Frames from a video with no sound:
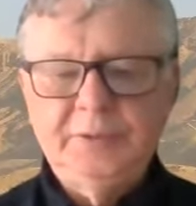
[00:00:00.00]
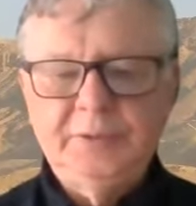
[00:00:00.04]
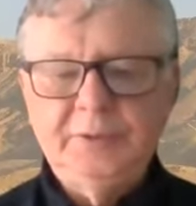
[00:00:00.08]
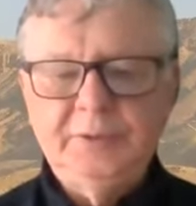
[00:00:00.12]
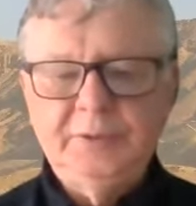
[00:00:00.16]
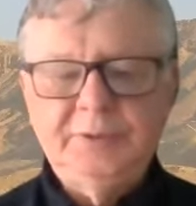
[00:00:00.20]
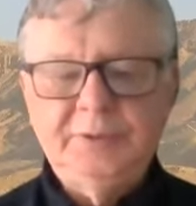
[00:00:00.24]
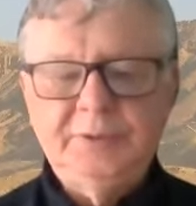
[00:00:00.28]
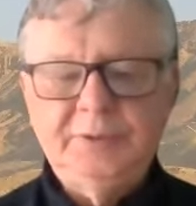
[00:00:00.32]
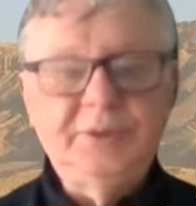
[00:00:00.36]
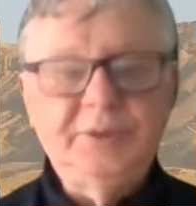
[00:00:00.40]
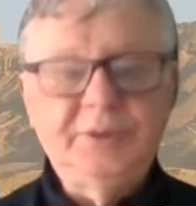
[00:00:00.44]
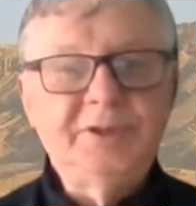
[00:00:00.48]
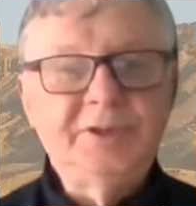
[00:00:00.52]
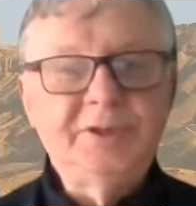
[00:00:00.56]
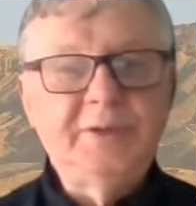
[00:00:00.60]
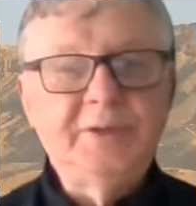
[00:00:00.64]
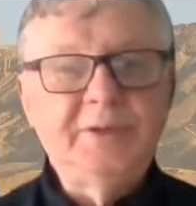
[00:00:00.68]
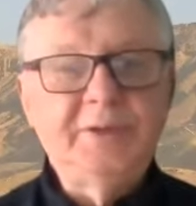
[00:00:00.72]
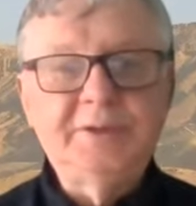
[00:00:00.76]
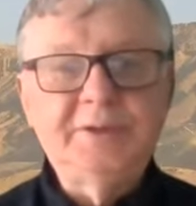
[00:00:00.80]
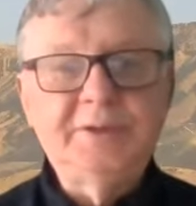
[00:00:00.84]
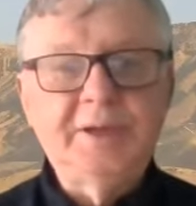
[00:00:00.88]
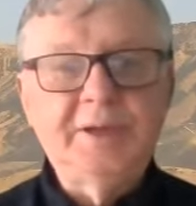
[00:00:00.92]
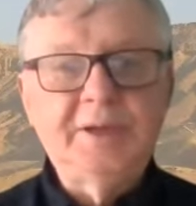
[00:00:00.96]
So you see,
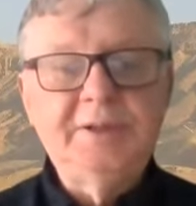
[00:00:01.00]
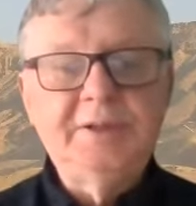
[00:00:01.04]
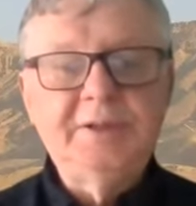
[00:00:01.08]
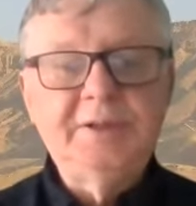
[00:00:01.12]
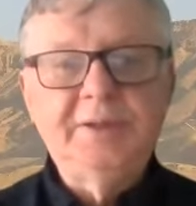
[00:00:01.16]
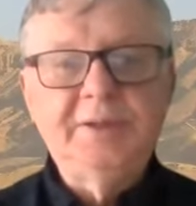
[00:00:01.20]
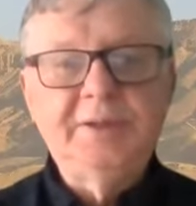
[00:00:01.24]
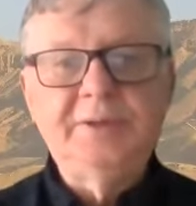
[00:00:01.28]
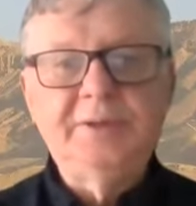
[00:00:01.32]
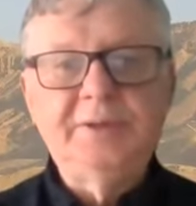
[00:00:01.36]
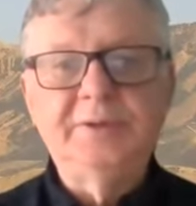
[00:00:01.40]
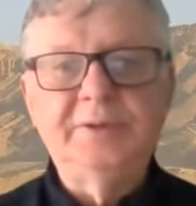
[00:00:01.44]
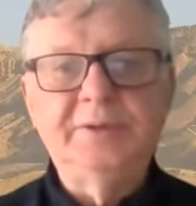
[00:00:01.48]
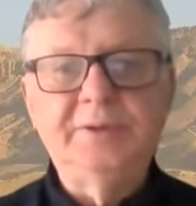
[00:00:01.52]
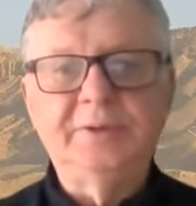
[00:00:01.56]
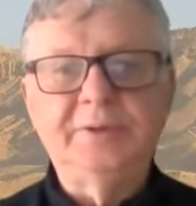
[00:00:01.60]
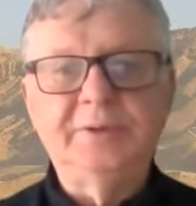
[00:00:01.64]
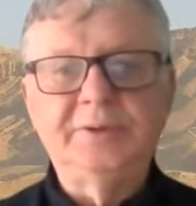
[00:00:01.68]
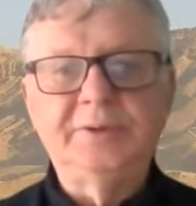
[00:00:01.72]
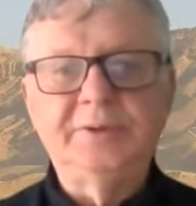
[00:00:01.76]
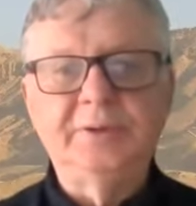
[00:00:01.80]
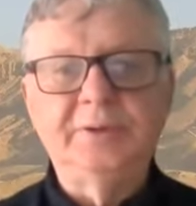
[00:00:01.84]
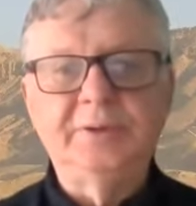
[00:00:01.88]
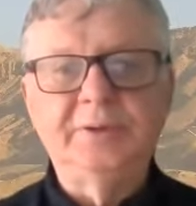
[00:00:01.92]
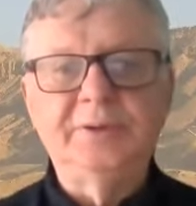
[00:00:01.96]
this idea is not
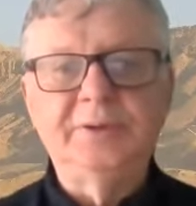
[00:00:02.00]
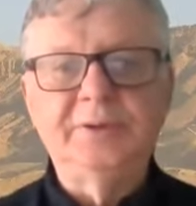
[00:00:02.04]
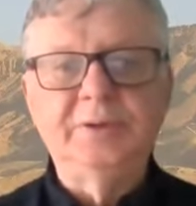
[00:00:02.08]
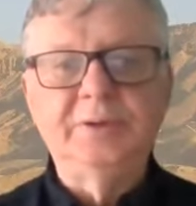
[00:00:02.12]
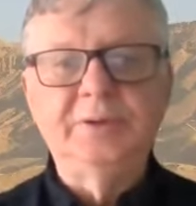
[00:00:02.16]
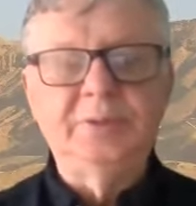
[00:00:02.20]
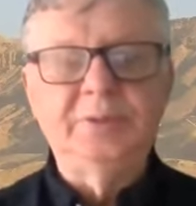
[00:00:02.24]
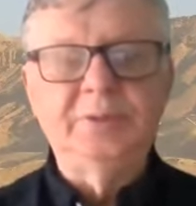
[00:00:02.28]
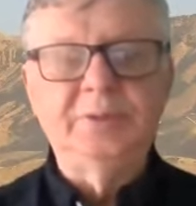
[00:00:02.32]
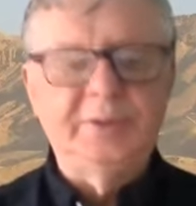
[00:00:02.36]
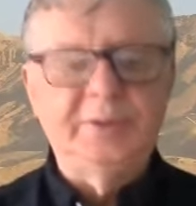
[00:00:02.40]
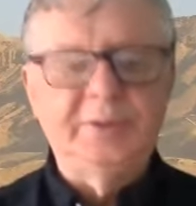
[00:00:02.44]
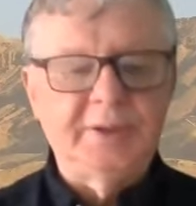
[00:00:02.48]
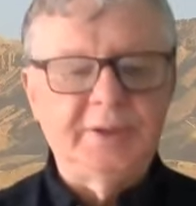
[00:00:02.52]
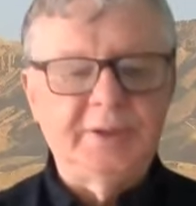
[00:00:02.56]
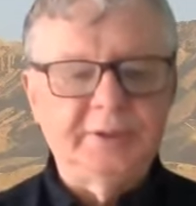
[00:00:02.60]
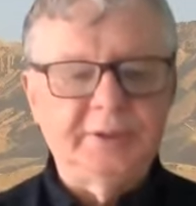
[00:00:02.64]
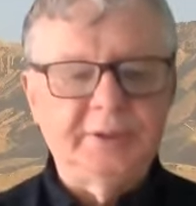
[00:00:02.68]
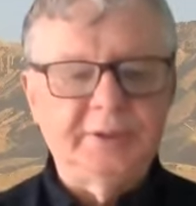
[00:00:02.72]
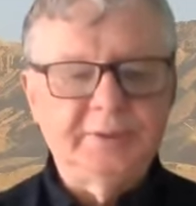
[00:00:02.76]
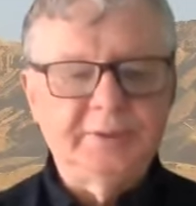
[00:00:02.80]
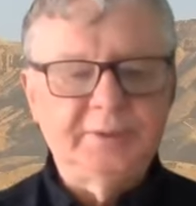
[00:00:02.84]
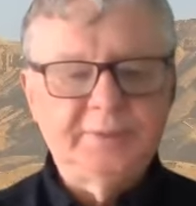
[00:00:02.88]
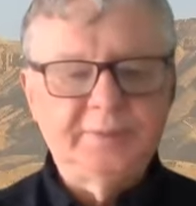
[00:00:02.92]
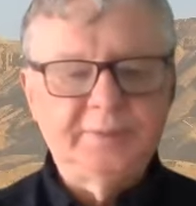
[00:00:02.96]
as new as we
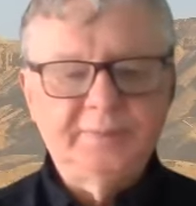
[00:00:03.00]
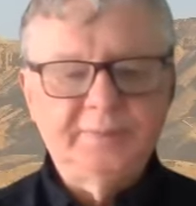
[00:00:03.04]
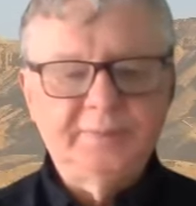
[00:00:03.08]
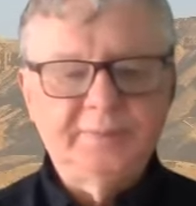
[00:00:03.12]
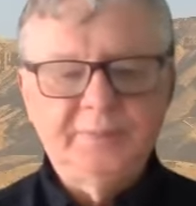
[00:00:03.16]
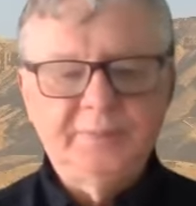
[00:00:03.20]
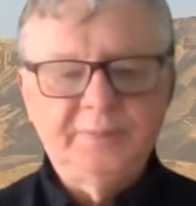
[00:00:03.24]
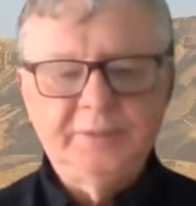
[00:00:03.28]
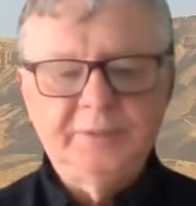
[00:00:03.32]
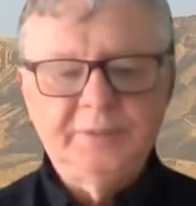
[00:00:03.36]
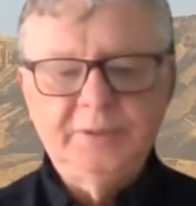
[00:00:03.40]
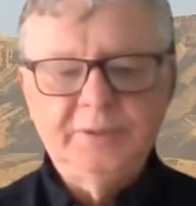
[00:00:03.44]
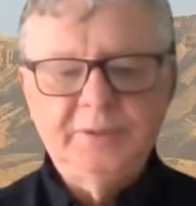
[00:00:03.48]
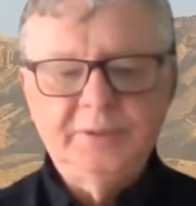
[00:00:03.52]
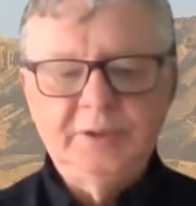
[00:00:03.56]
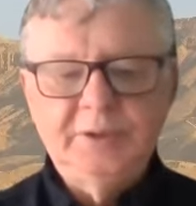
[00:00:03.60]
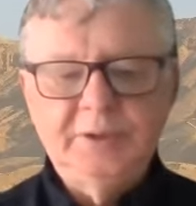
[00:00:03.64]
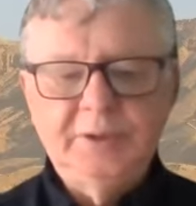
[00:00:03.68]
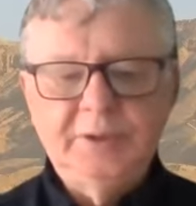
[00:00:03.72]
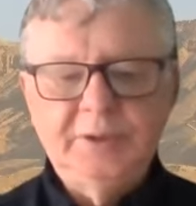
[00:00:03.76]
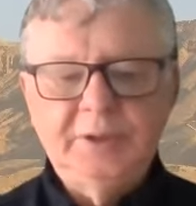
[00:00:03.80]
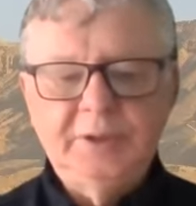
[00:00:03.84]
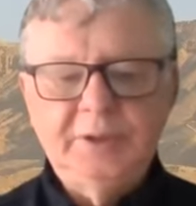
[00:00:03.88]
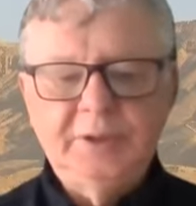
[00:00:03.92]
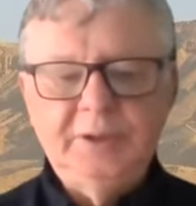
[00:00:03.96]
think.
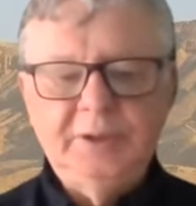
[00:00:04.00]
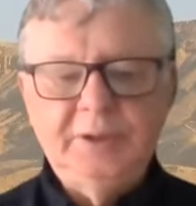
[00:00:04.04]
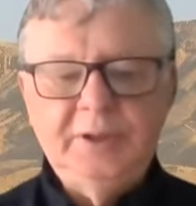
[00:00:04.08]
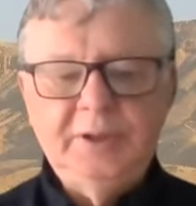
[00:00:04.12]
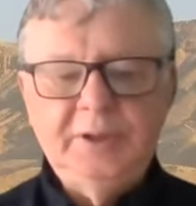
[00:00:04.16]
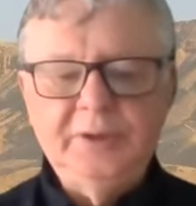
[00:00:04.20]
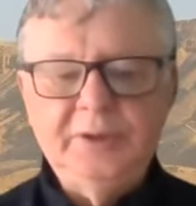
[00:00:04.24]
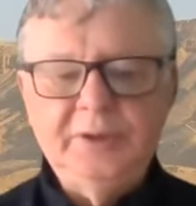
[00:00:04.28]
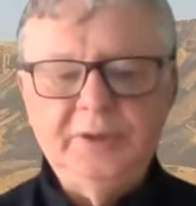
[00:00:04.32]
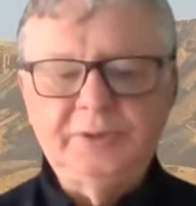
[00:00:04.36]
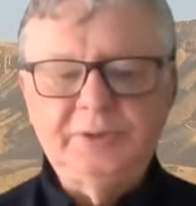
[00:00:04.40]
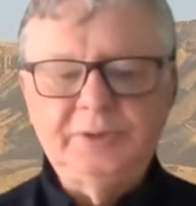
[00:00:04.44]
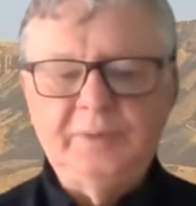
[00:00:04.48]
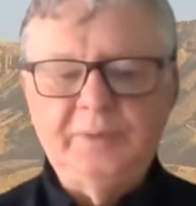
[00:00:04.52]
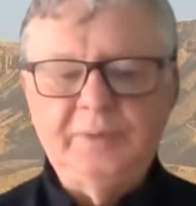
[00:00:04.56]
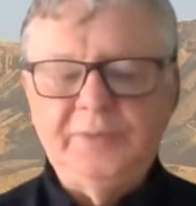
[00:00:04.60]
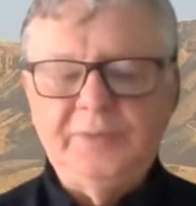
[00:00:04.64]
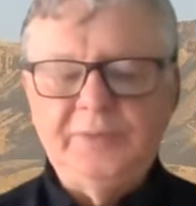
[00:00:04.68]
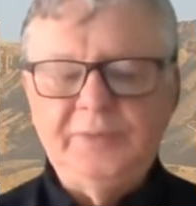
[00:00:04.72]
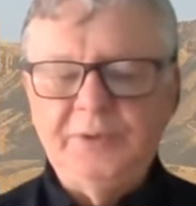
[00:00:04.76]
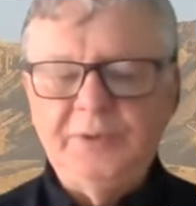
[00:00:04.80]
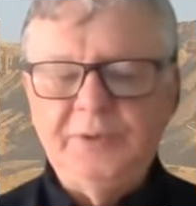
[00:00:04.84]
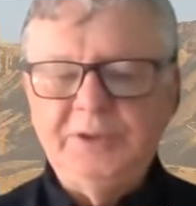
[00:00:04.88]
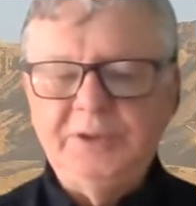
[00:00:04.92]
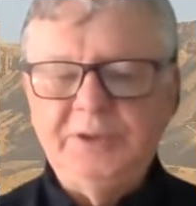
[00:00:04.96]
He also
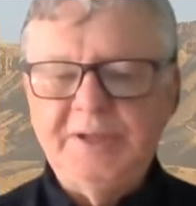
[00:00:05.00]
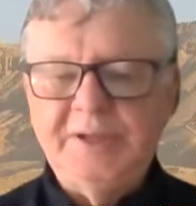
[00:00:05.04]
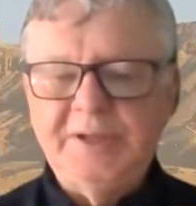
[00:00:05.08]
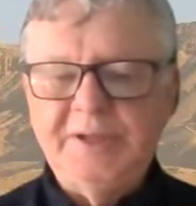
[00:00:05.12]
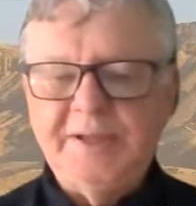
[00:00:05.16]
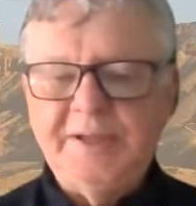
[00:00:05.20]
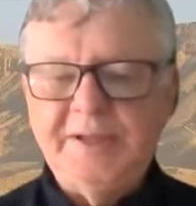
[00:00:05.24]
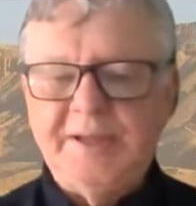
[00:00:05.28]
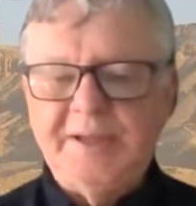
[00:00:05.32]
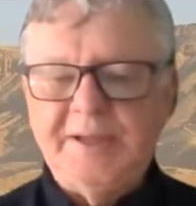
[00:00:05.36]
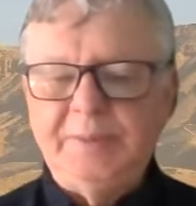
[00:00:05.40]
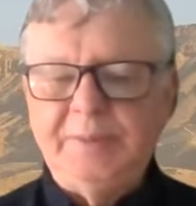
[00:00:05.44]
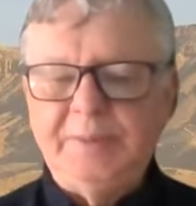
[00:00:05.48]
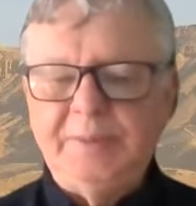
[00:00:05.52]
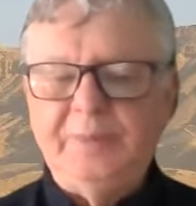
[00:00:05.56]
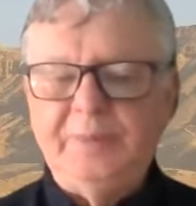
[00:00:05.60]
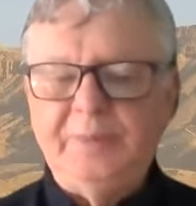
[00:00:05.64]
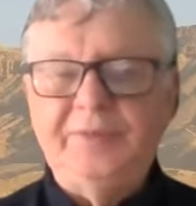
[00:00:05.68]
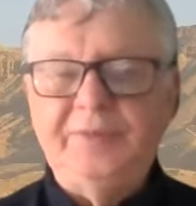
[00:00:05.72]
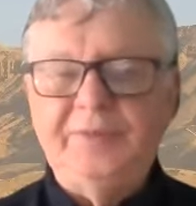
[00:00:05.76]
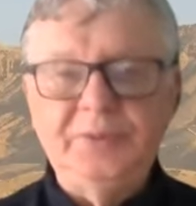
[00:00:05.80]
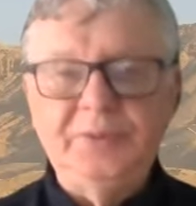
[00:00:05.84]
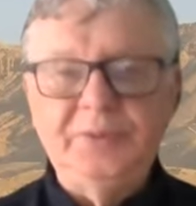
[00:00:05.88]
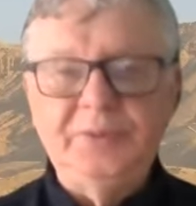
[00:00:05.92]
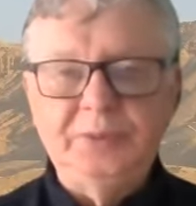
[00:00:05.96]
refused to take animal
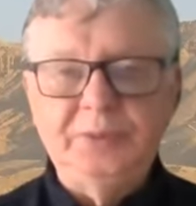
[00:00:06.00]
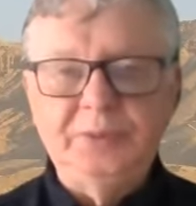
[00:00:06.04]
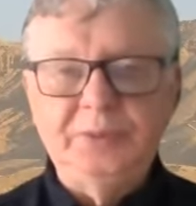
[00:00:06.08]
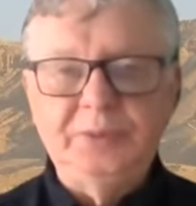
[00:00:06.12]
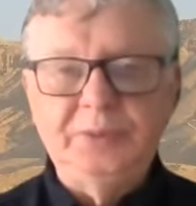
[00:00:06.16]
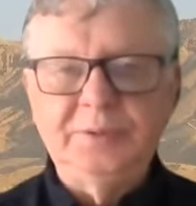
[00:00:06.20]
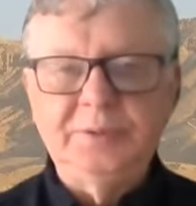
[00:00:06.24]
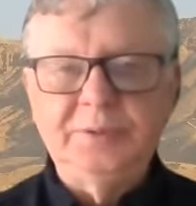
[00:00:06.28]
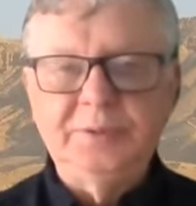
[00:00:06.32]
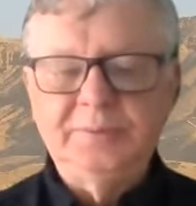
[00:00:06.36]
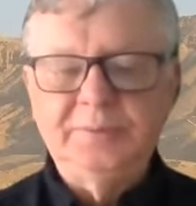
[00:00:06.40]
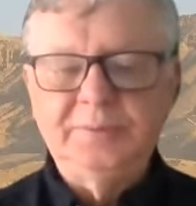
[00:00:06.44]
food.